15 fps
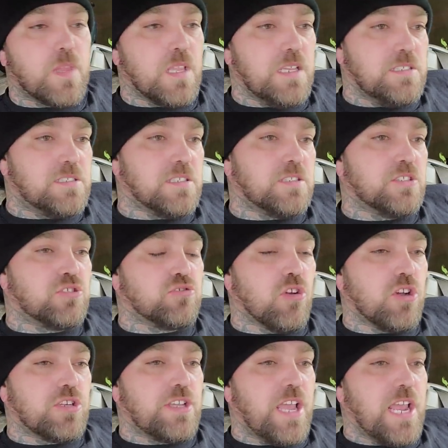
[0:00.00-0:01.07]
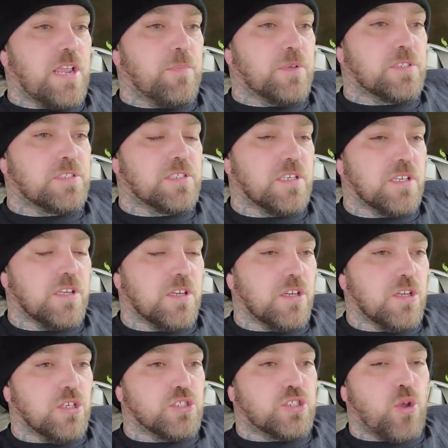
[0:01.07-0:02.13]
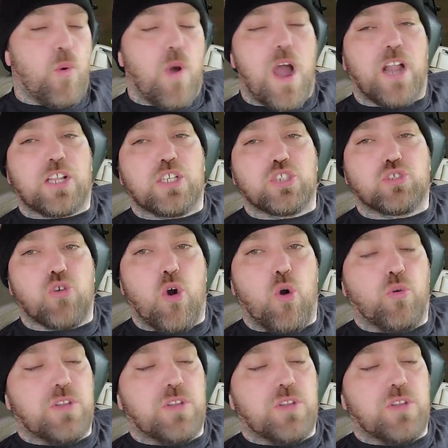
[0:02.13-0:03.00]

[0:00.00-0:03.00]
He said, the drug game is so out of control.